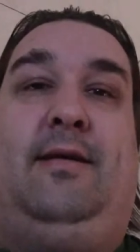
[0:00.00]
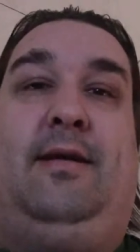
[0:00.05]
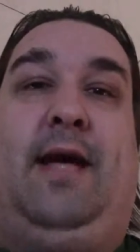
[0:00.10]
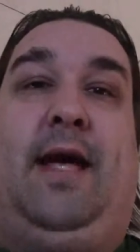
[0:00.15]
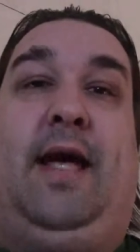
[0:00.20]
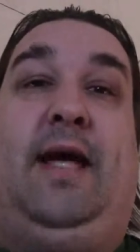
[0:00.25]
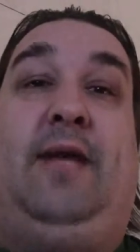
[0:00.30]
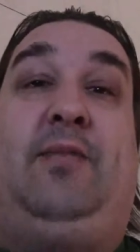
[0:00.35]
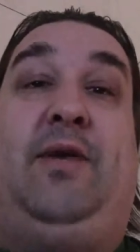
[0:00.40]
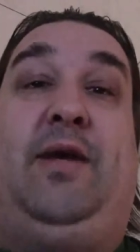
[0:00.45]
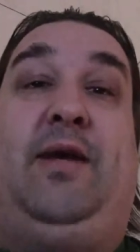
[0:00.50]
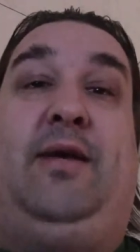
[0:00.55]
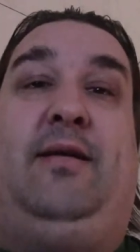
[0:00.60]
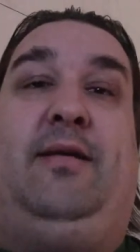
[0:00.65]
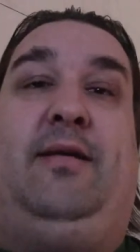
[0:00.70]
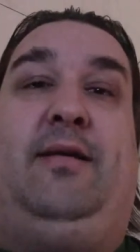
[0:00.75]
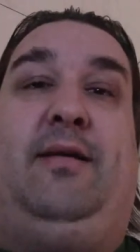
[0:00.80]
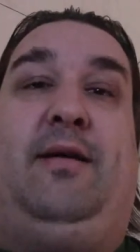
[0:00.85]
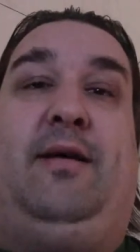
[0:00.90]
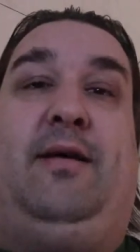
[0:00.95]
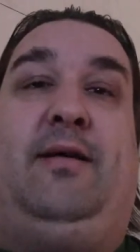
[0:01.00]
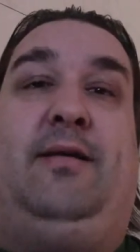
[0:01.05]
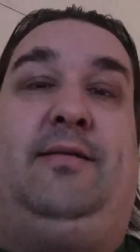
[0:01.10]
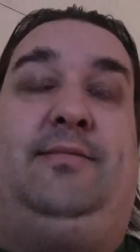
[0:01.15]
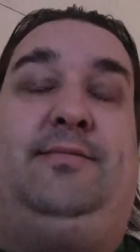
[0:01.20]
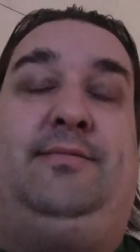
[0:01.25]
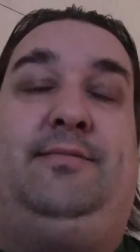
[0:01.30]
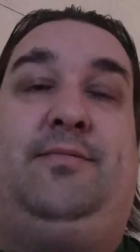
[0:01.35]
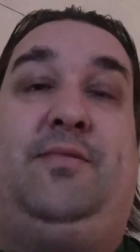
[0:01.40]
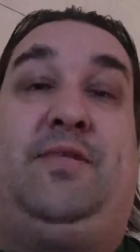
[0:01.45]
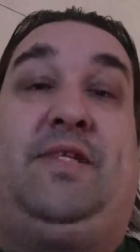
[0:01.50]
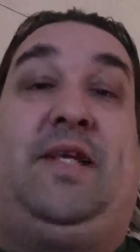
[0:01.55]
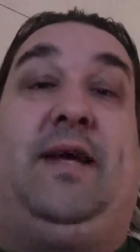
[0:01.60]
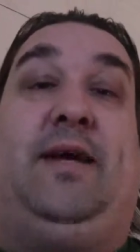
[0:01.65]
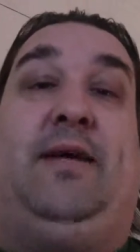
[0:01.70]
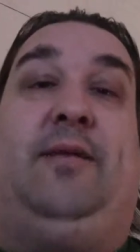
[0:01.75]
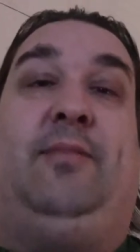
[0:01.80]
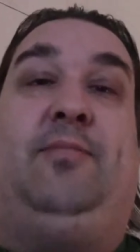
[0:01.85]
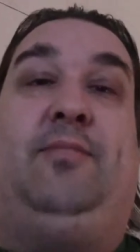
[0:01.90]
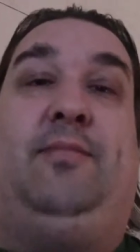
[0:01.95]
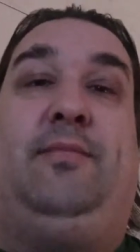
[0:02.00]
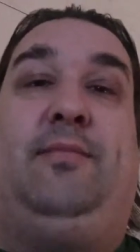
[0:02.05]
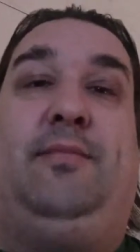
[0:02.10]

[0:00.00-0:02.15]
Amy and uh, Samm.